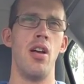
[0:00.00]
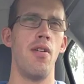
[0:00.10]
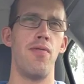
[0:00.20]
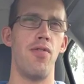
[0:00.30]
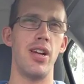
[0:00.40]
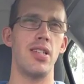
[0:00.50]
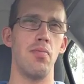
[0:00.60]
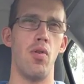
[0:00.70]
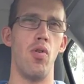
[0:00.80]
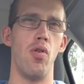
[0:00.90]
freeze
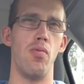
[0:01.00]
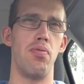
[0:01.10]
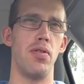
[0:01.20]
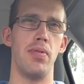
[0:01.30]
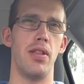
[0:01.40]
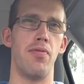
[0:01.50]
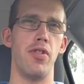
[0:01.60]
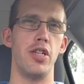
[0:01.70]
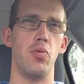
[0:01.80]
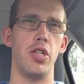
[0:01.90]
them or put them in the
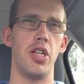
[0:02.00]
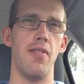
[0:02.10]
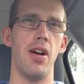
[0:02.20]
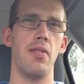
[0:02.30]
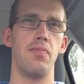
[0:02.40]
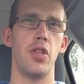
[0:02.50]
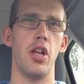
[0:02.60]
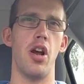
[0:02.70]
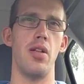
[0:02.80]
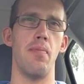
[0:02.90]
fridge, whichever,
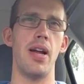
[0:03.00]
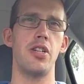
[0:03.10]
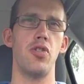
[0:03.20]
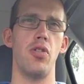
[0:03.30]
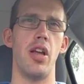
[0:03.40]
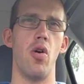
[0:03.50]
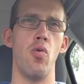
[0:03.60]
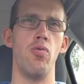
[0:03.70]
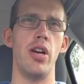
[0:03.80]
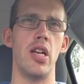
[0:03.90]
to make sure they're
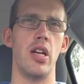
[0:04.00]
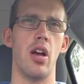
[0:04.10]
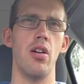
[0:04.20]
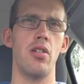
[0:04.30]
all ready to go.